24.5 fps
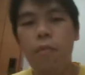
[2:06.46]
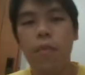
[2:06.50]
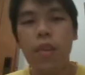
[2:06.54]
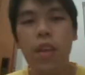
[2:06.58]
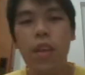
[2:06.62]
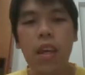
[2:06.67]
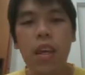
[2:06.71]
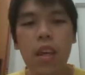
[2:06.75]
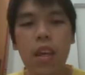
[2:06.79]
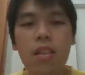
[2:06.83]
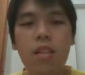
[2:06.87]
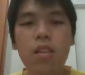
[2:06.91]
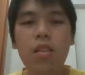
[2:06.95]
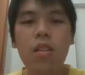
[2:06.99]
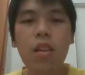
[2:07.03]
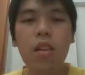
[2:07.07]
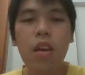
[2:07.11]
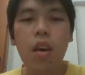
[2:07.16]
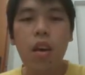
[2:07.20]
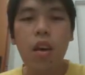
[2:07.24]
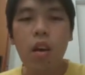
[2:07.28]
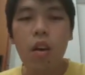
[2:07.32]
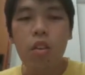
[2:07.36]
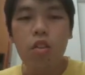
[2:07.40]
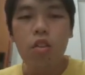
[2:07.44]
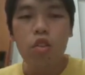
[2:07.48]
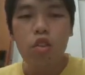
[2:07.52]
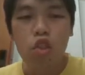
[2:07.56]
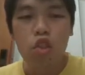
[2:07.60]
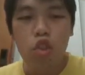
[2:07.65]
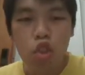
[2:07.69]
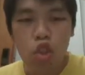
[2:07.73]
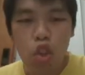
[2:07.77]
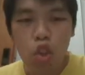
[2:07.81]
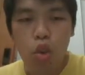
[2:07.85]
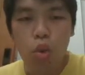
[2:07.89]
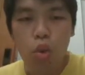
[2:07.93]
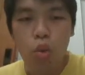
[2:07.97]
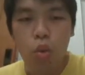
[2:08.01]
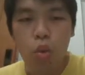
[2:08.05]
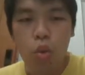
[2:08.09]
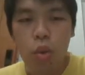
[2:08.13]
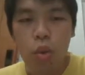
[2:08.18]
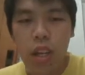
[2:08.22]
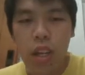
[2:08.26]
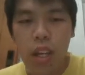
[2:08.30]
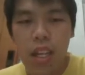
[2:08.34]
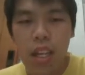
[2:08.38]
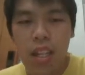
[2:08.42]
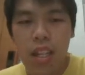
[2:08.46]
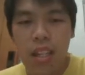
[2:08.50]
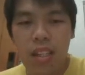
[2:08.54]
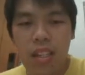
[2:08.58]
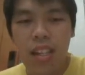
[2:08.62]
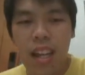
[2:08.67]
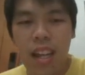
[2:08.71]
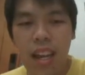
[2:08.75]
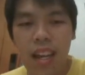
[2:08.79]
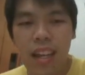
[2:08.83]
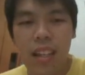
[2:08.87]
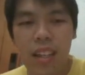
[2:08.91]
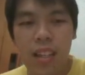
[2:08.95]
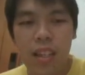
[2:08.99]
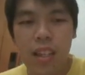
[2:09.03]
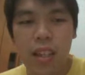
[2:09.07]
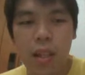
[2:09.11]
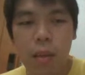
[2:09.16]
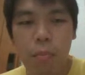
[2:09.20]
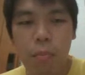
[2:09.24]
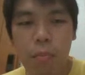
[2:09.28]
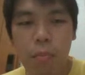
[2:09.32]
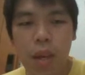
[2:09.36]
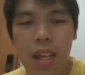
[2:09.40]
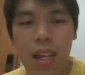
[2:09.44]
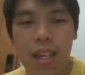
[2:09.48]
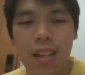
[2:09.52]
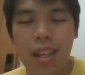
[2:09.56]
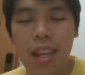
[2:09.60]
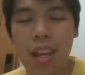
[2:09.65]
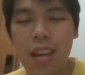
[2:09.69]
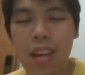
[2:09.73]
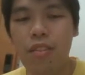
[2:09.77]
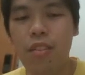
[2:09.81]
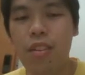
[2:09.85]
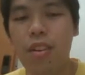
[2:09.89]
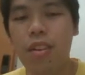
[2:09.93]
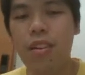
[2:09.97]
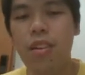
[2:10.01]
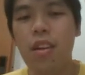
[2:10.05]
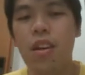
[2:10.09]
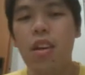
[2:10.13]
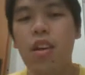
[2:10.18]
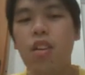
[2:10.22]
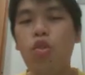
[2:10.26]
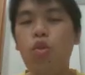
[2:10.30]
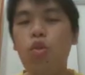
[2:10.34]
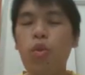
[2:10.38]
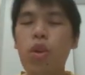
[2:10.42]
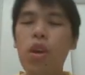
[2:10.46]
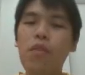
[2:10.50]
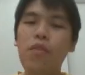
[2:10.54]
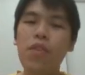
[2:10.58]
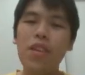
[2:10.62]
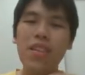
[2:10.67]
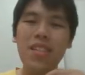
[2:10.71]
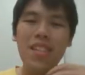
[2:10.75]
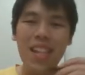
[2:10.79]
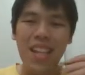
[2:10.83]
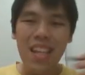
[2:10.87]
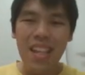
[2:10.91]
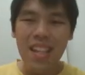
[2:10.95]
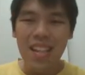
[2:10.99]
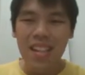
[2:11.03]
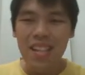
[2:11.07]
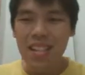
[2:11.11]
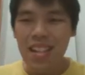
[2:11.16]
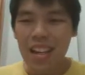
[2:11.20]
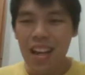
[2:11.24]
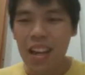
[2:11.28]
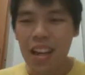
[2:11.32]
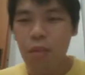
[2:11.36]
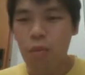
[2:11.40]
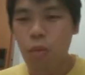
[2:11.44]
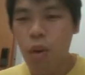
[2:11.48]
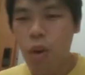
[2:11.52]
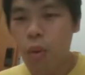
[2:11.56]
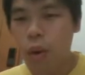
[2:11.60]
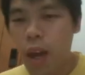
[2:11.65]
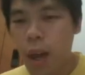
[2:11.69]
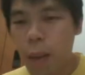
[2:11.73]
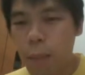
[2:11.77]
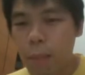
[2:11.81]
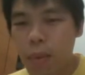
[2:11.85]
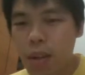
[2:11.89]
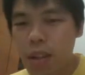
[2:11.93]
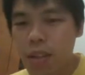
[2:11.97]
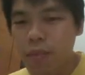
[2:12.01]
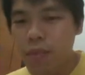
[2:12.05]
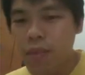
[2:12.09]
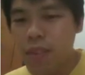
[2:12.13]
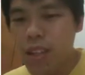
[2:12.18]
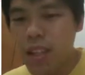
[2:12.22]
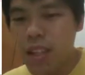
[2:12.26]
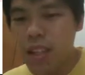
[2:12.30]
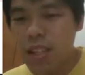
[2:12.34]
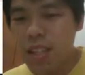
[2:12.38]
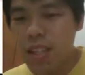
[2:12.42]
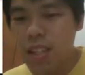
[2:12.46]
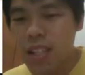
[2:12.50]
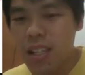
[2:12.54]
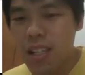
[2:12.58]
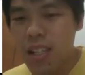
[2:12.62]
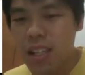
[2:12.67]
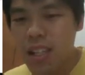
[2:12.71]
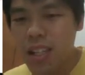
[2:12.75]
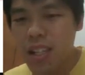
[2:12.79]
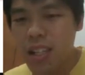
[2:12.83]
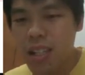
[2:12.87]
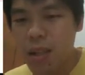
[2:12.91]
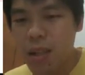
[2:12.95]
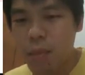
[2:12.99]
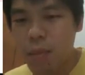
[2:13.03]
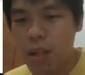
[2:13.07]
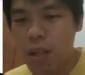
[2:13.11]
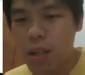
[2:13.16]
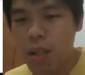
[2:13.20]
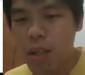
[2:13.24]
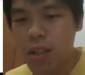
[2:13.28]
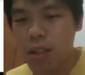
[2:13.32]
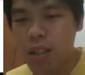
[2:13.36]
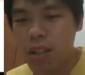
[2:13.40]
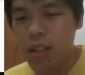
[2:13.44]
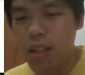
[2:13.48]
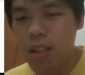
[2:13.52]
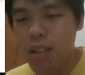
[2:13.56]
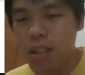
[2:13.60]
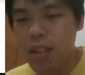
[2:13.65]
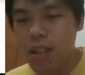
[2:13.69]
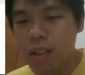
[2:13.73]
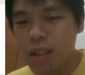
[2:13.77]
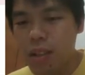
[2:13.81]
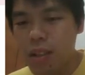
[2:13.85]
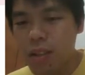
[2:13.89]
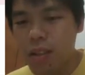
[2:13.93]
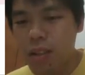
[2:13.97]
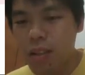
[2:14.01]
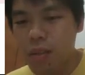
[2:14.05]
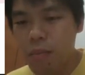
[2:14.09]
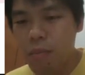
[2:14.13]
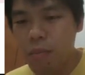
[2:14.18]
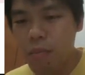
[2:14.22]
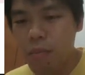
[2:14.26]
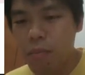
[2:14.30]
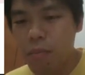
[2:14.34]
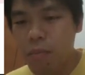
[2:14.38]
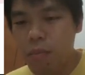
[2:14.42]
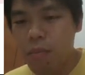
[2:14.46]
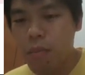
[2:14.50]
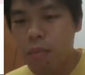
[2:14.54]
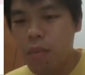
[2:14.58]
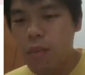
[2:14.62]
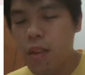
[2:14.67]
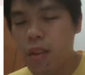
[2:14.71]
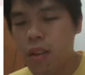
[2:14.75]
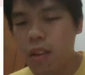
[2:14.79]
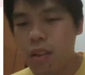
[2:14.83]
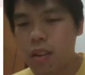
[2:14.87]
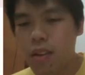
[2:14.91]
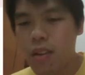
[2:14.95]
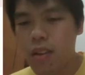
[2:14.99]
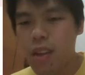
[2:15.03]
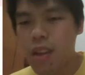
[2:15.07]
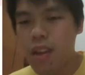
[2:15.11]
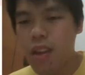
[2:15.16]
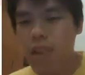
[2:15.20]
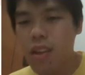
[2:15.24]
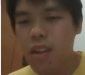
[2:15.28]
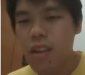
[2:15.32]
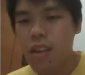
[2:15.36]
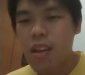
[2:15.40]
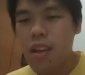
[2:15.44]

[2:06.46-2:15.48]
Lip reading: is still inside the base area. So if it's inside, what will happen? This here is the pivot. Okay,